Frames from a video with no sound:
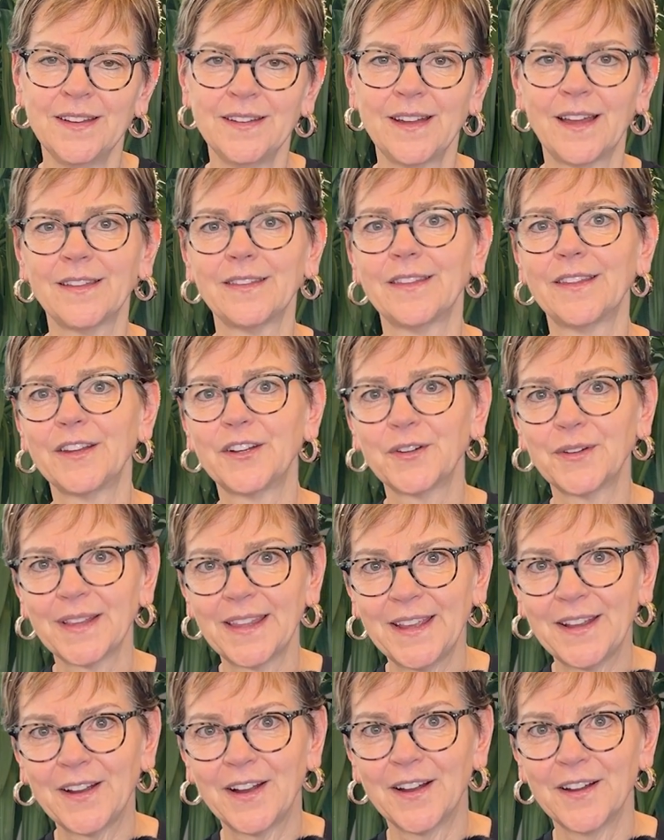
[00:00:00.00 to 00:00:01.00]
not
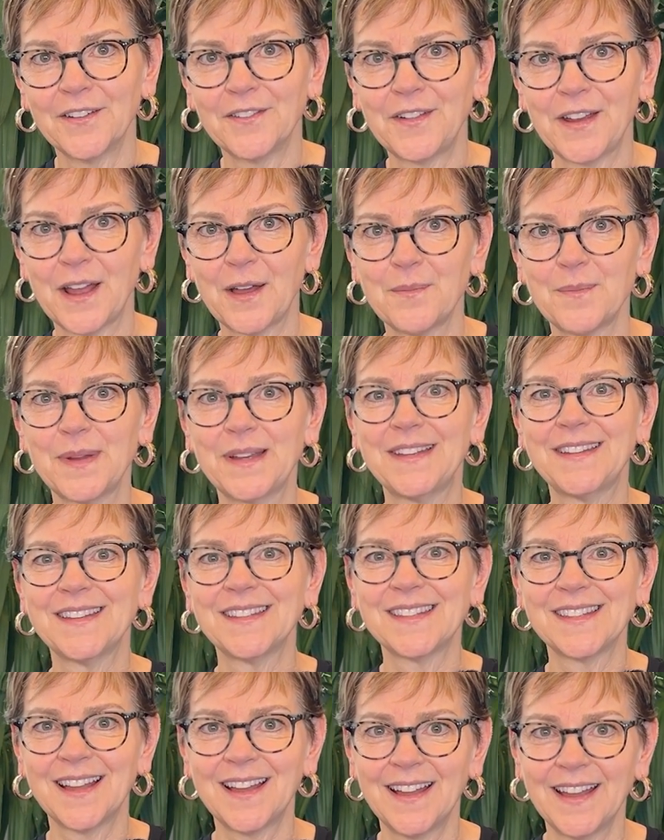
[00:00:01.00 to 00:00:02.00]
literally carved out, but
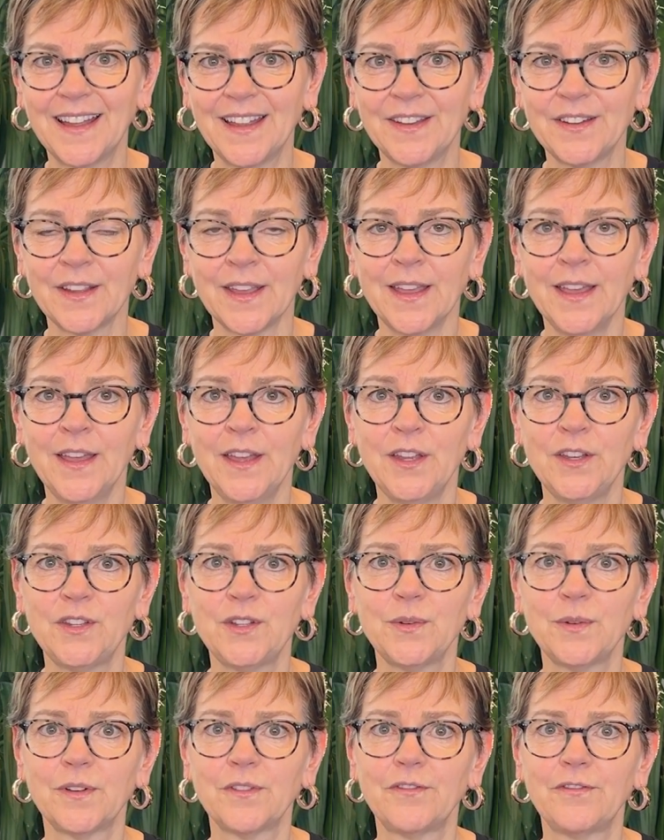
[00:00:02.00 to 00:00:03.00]
designed
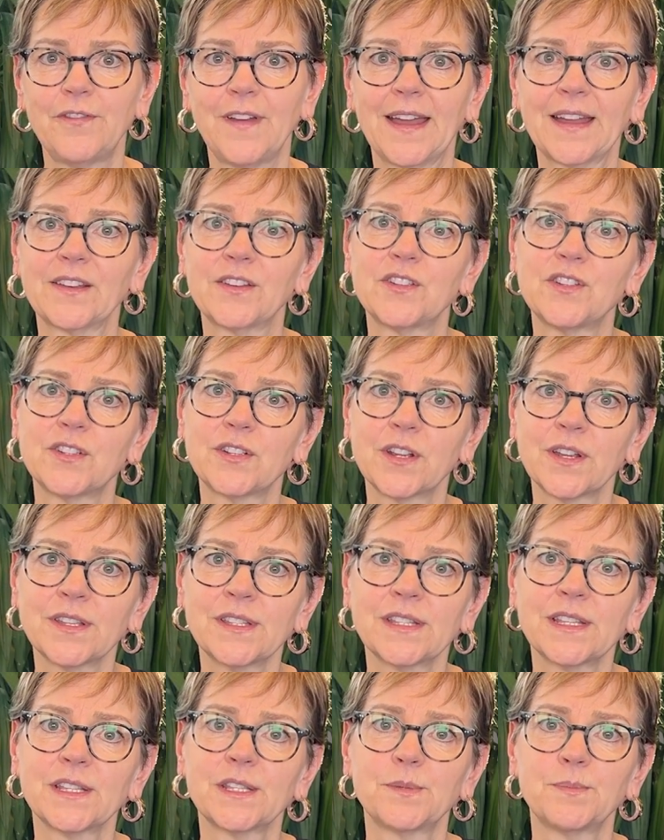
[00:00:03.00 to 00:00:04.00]
to affect
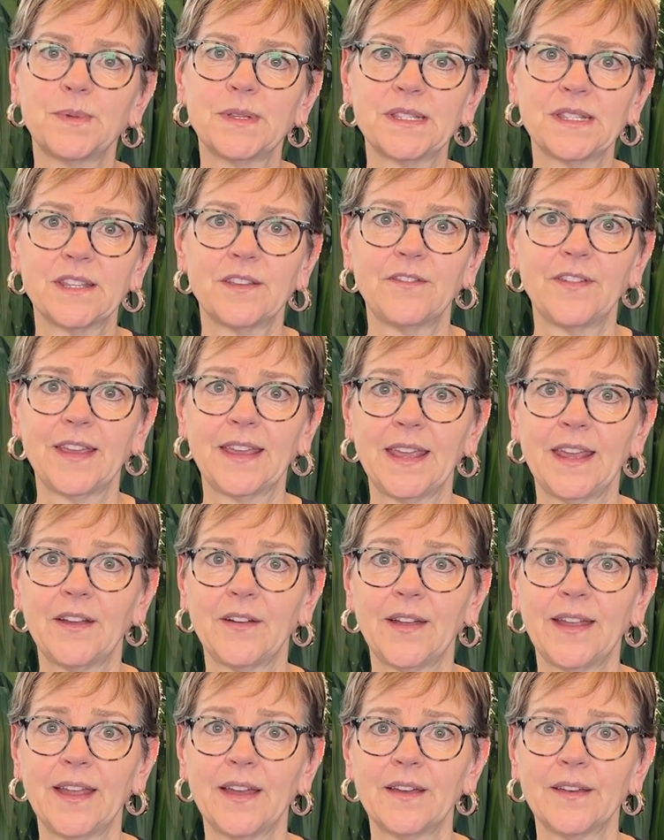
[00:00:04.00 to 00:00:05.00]
just a specific
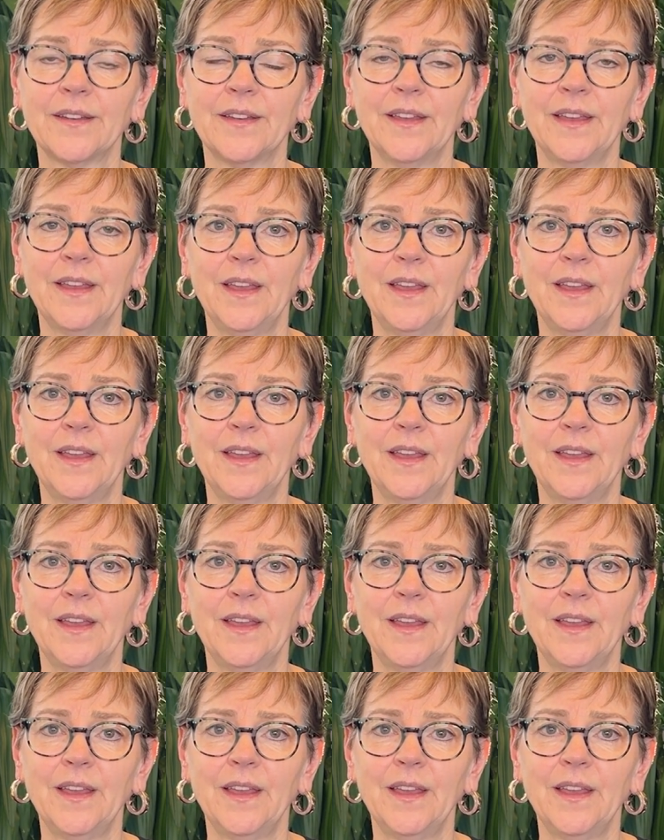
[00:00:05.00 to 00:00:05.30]
area.